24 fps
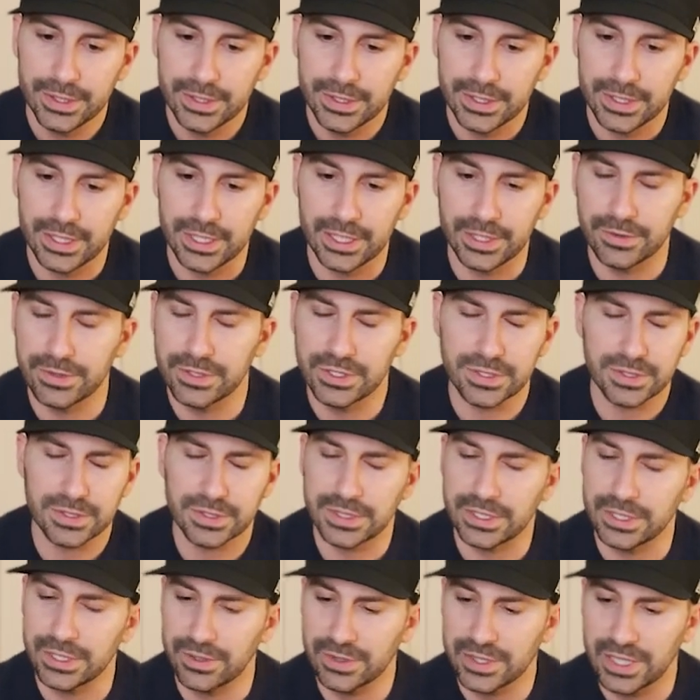and it was
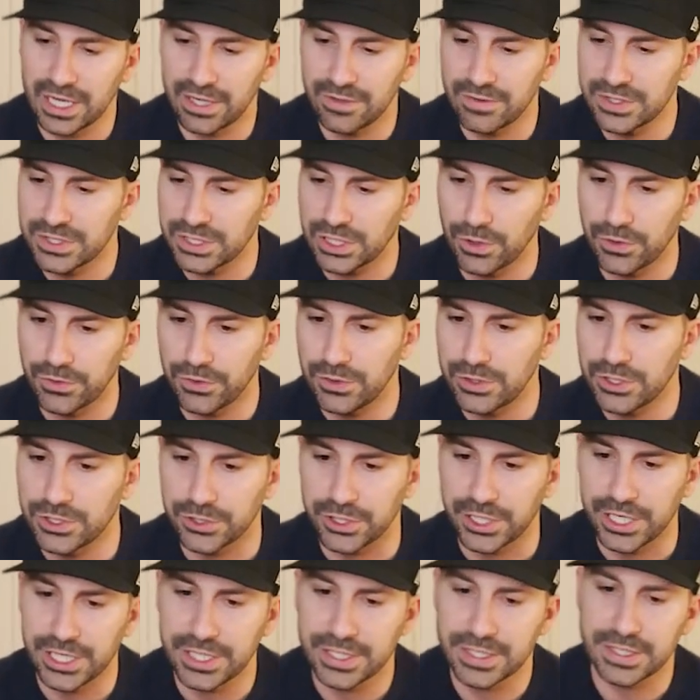kind of just going through the
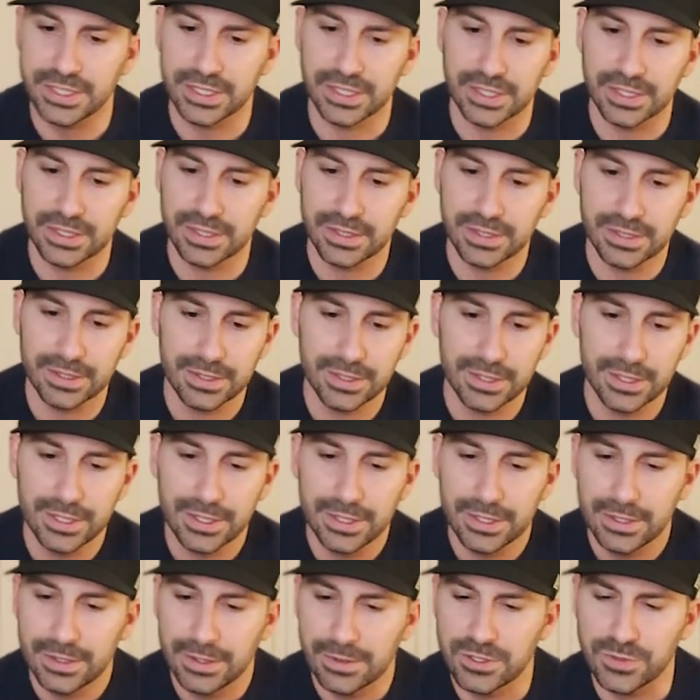streets, and
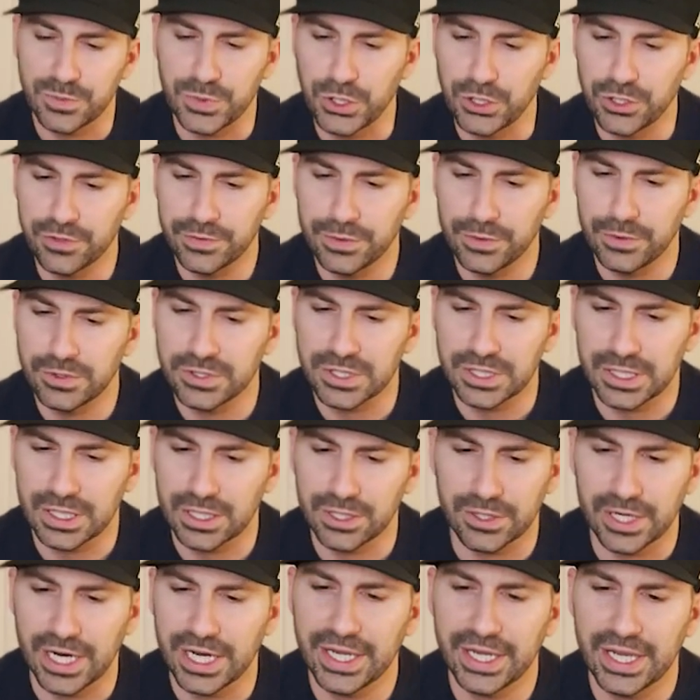it was beautiful. It was like a
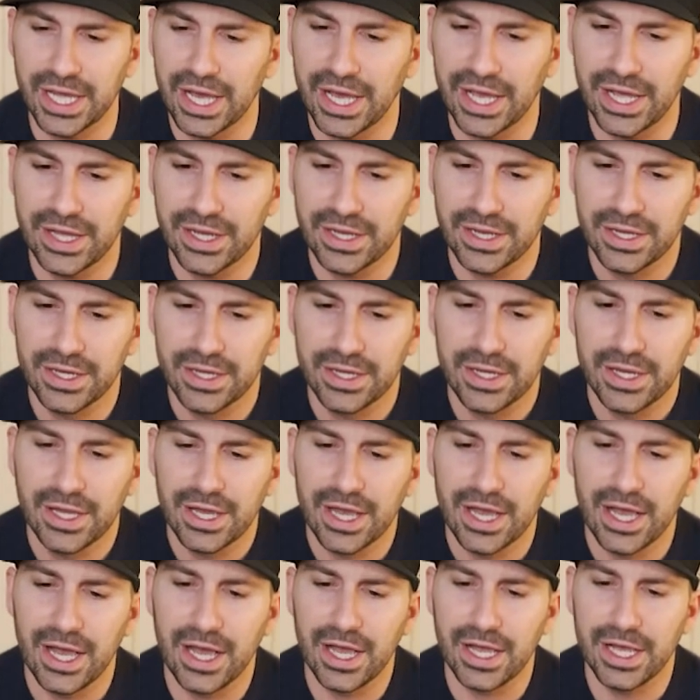great day.
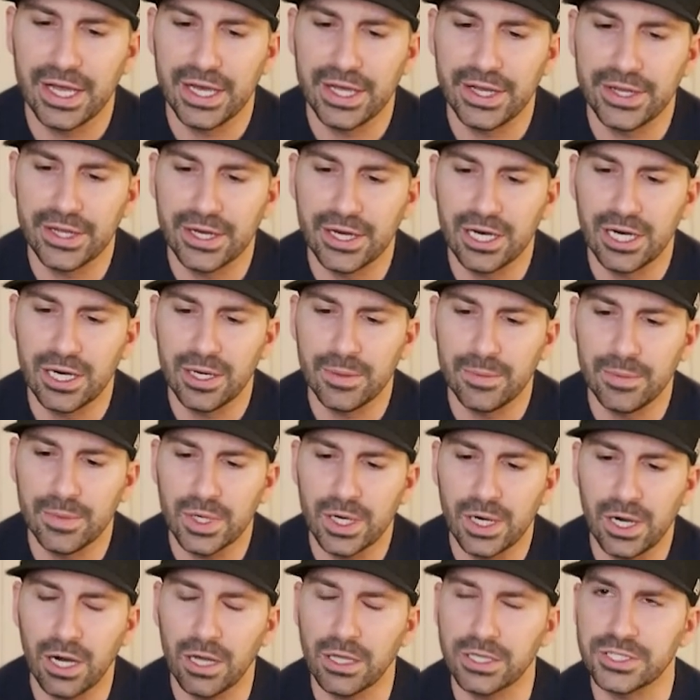And
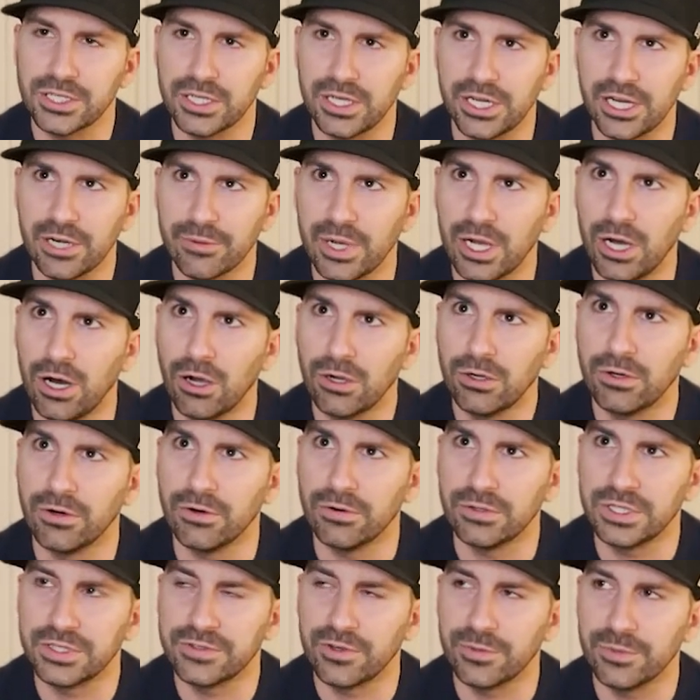all of a sudden I hear my uncle
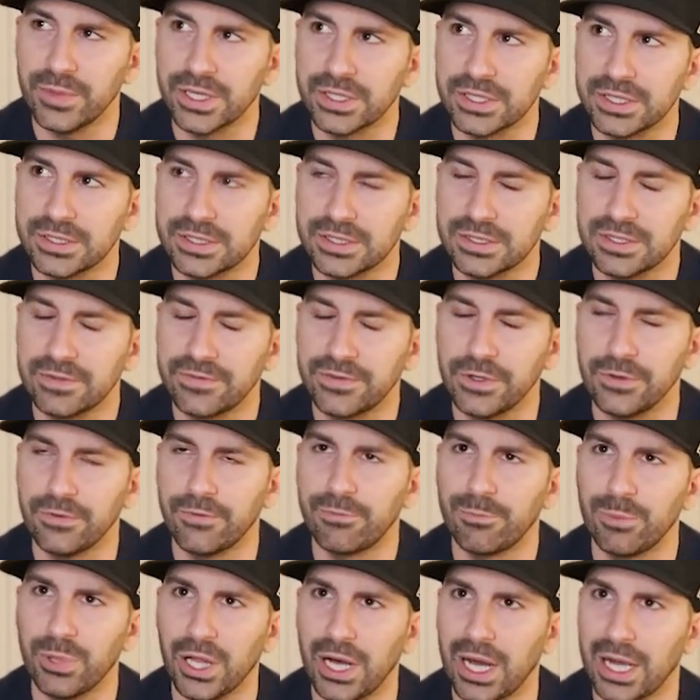just from like a few
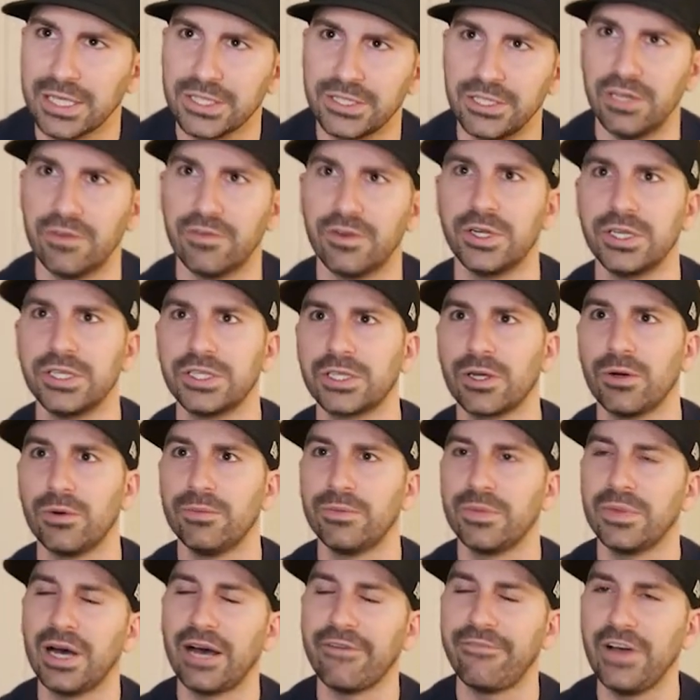blocks over just go,
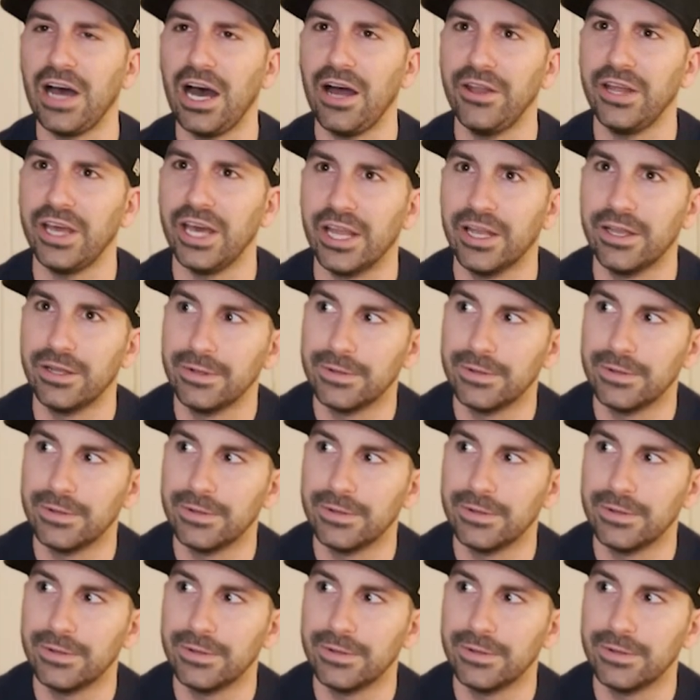I found it.